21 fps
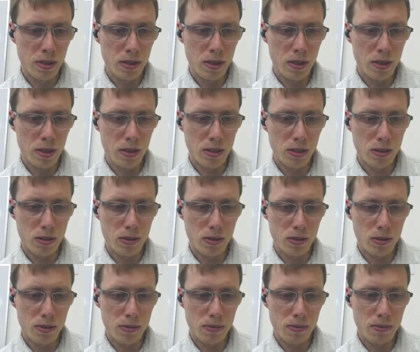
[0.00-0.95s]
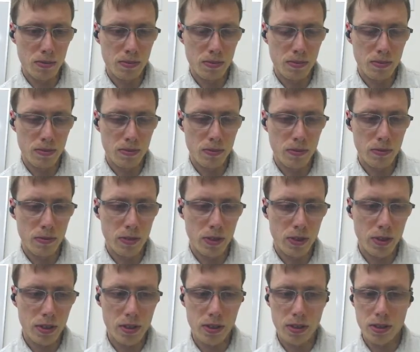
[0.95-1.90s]
unsold.
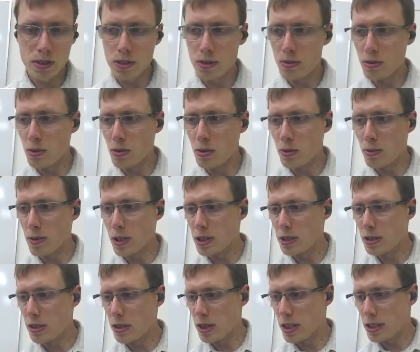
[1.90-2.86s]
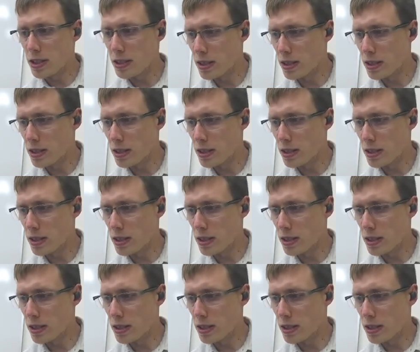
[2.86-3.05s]
All right, so we'll normalize all that